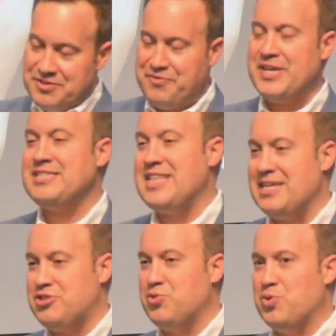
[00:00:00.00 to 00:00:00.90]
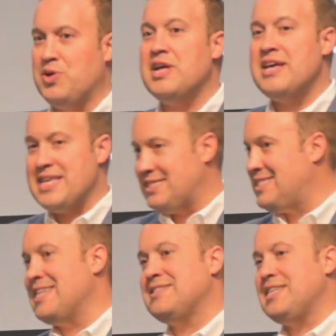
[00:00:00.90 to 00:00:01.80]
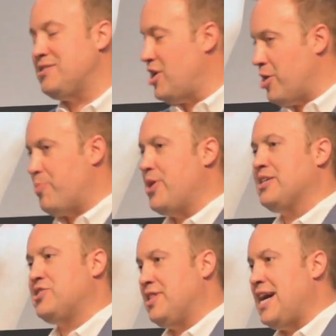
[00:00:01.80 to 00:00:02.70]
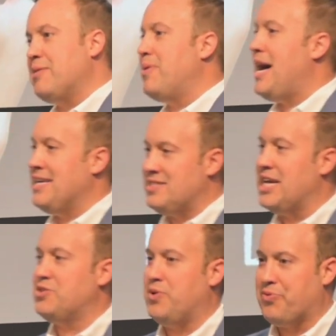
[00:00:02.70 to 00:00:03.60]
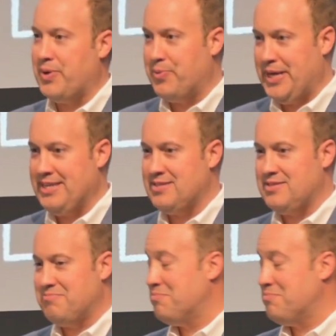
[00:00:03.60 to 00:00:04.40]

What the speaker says: to fix that tool that sends the entire production line behind schedule 3 weeks.